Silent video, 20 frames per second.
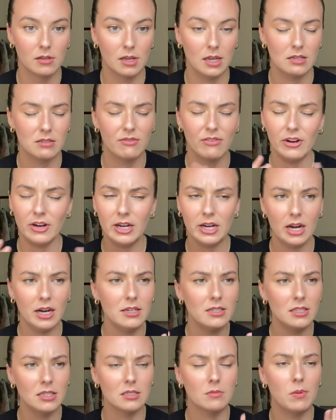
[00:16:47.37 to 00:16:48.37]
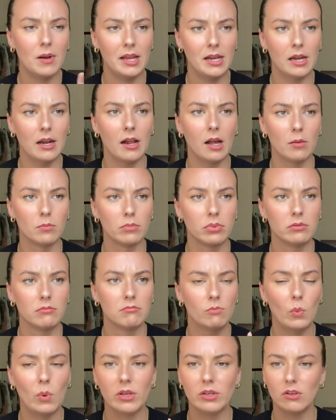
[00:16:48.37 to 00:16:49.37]
It's very hard to explain an app
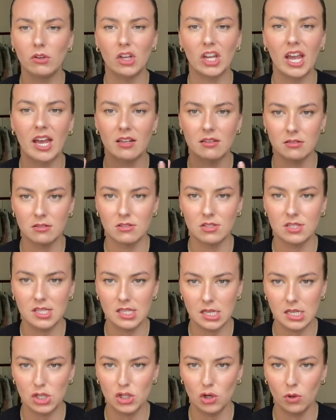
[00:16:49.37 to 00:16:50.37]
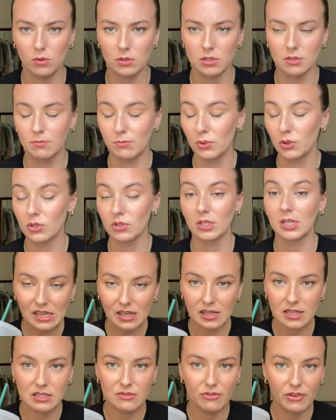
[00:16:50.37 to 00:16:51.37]
when you can't see show it, but
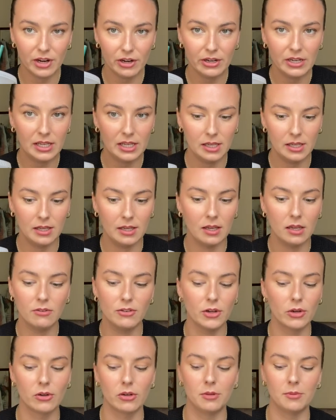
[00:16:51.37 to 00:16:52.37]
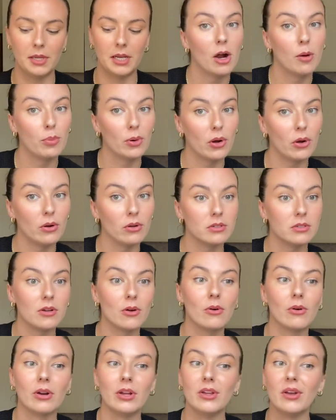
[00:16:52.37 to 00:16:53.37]
it's very key if you're going to be abroad
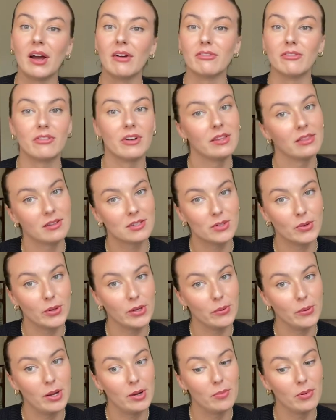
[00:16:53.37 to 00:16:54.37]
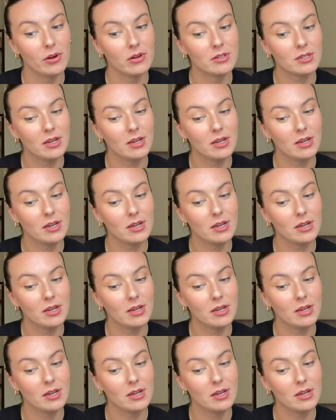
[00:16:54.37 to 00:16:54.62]
or you have a friend that's going away abroad.